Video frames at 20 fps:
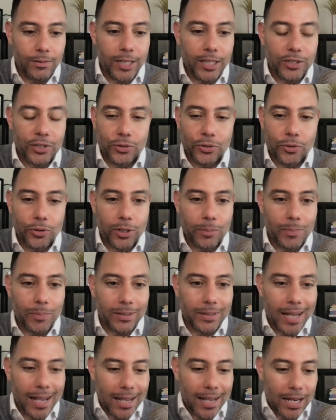unique story,
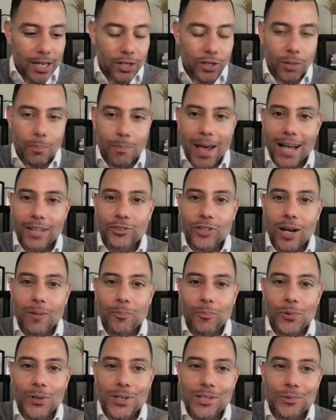but you know, the
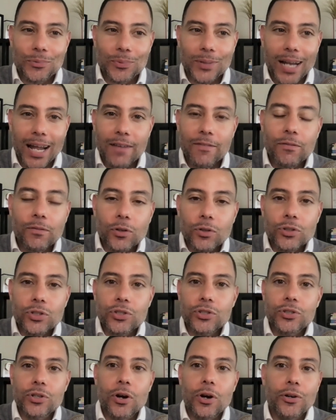backdrop was when I
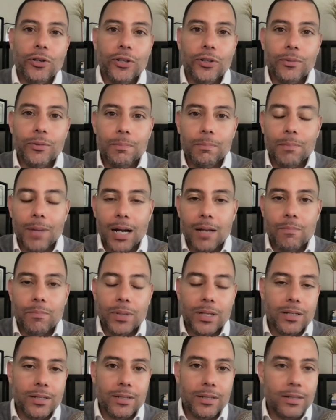first started my
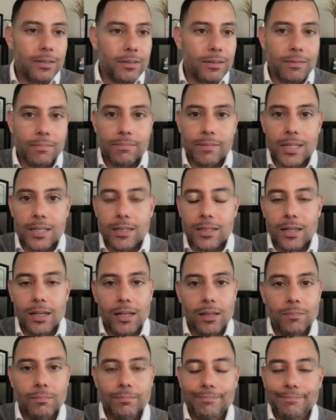business
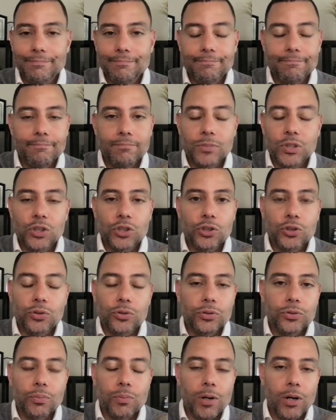some
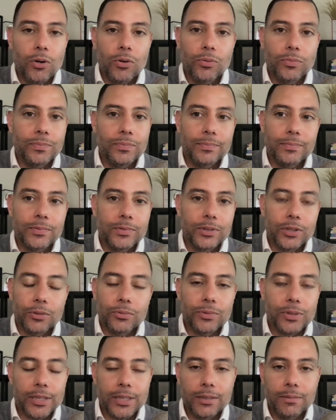12,
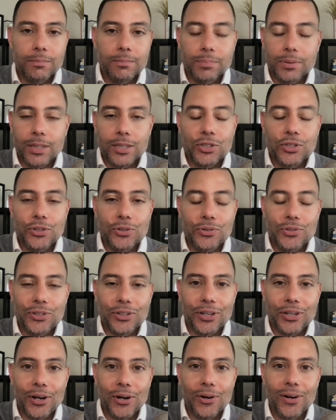13 plus years
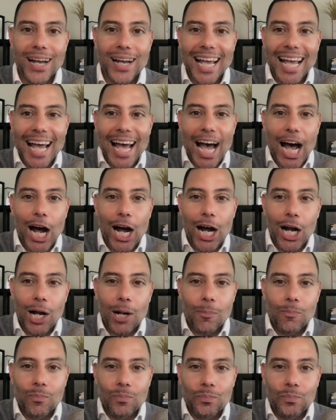ago,
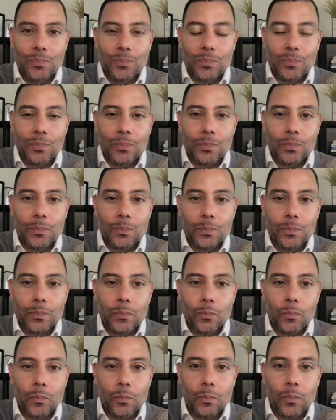
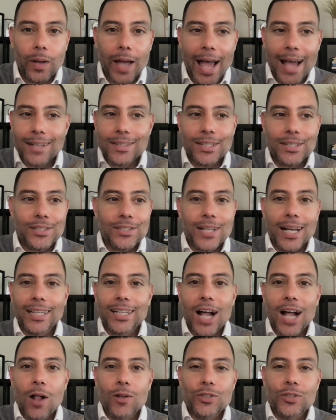as a
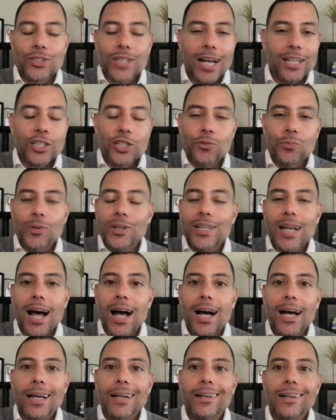psychologist, I just wanted to
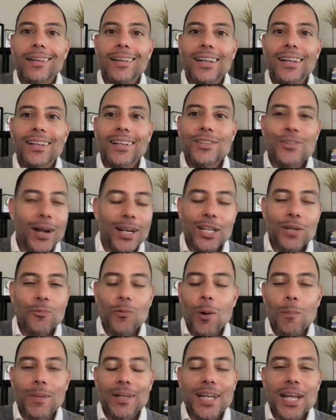hide. So I
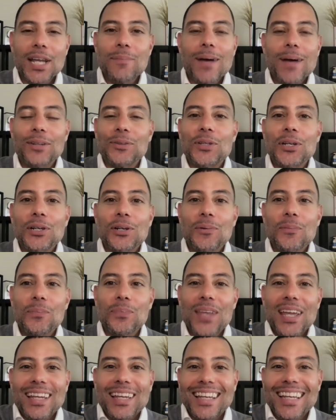didn't want my name out there.
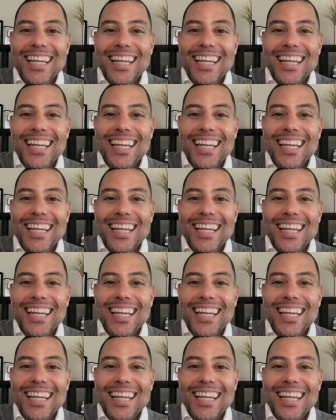